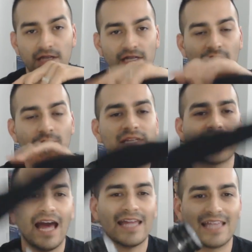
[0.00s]
So anyways,
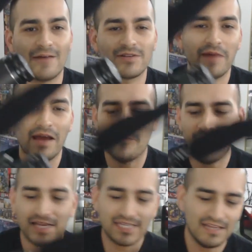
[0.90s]
guys, that was my
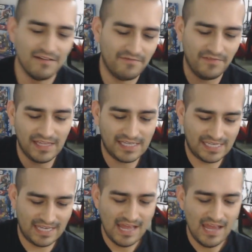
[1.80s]
unboxing of
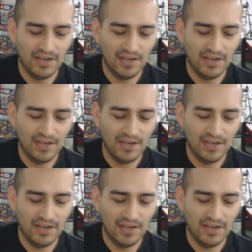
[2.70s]
this